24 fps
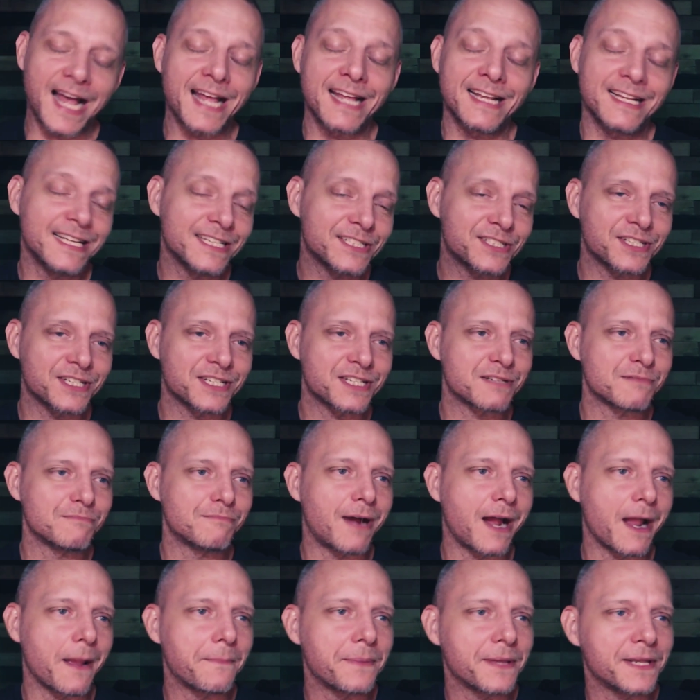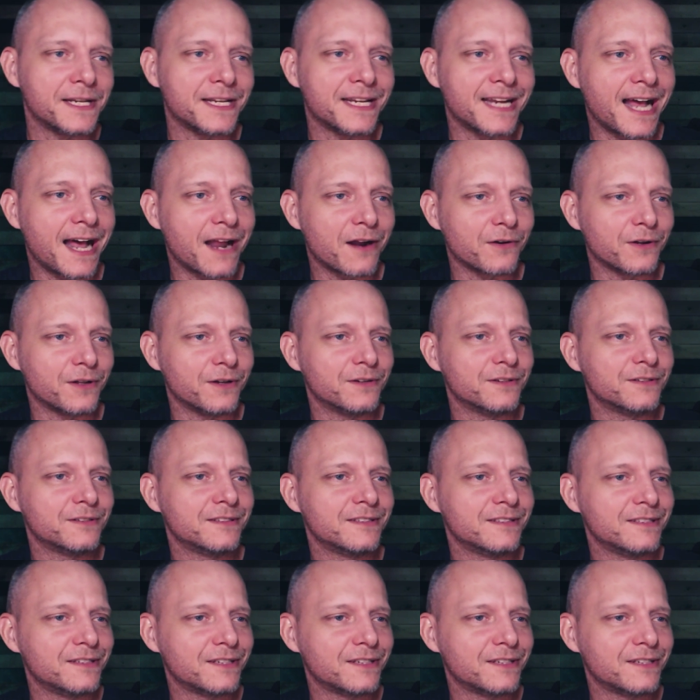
It's just my opinion. I don't know. You